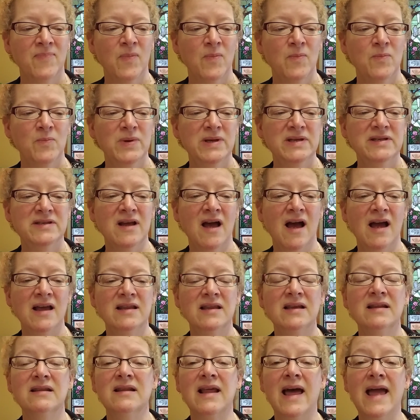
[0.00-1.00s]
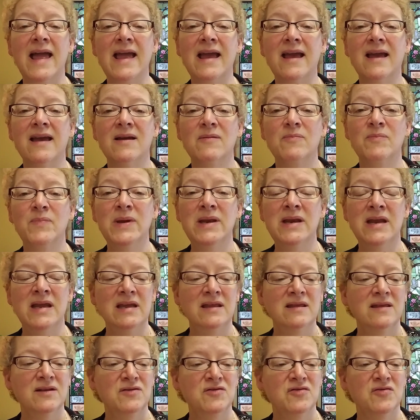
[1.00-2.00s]
beside the lake,
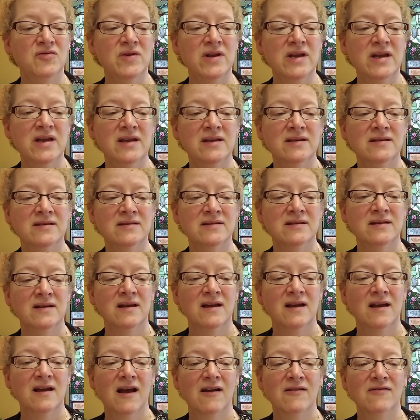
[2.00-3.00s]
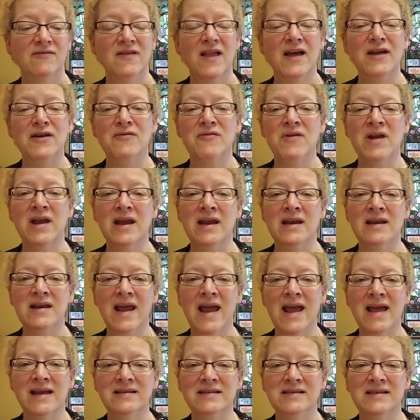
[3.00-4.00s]
beneath the trees, fluttering and
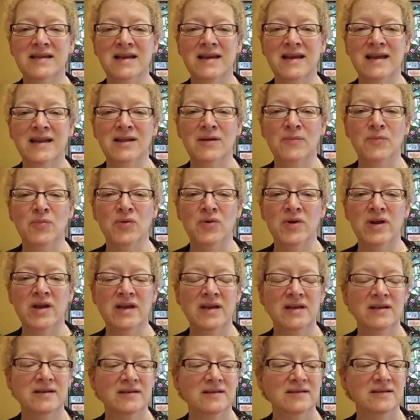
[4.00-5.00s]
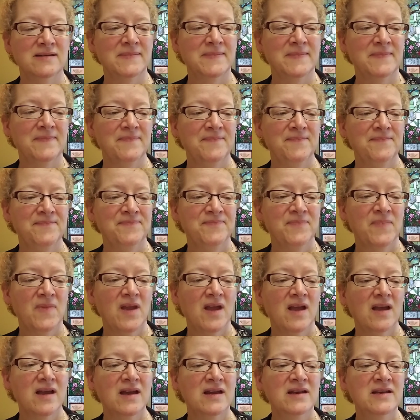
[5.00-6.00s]
dancing in the breeze.
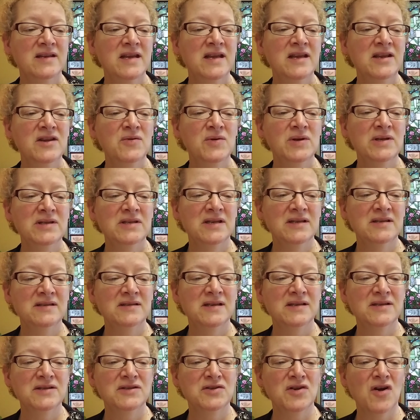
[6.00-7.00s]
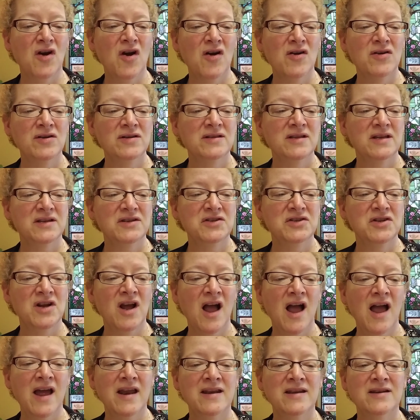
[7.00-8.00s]
Continuous as the stars that
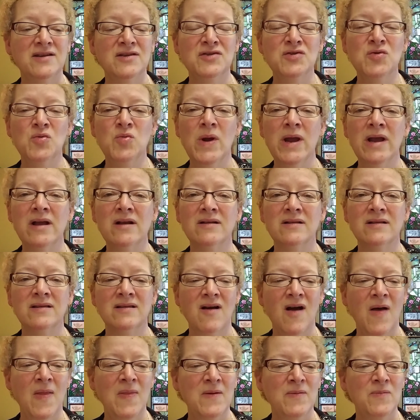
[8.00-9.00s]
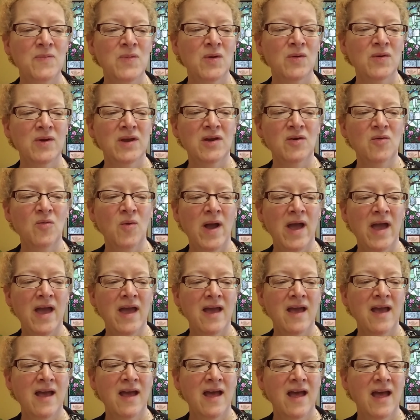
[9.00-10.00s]
shine and twinkle on the Milky
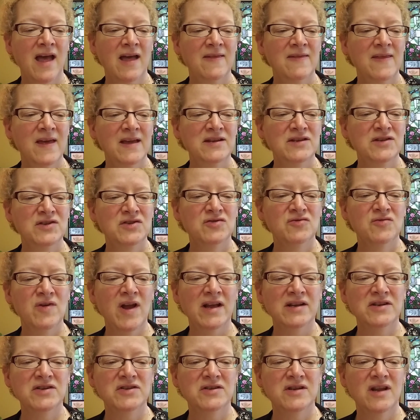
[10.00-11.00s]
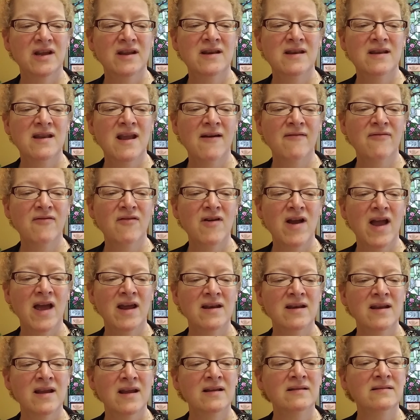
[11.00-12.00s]
Way, they stretched in
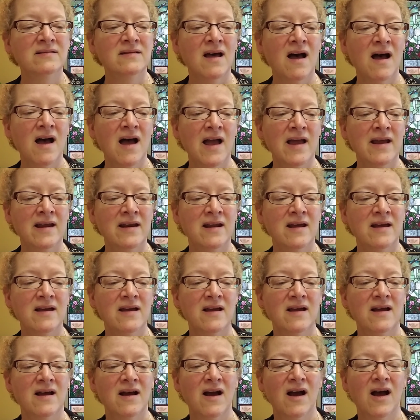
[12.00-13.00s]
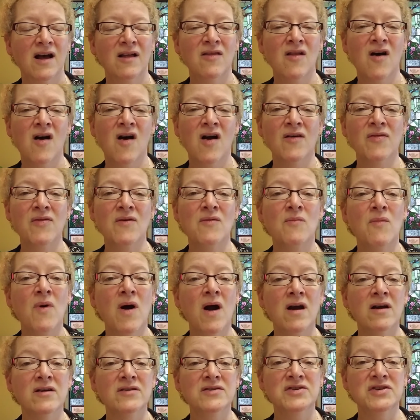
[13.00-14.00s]
never-ending line along the
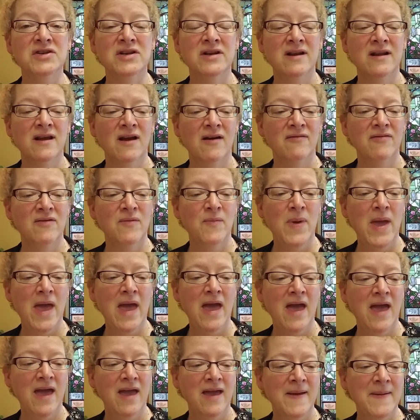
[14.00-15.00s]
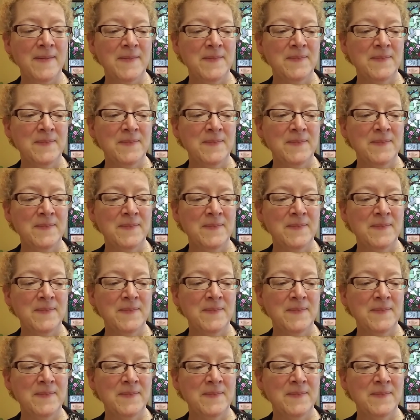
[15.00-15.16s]
margin of a bay.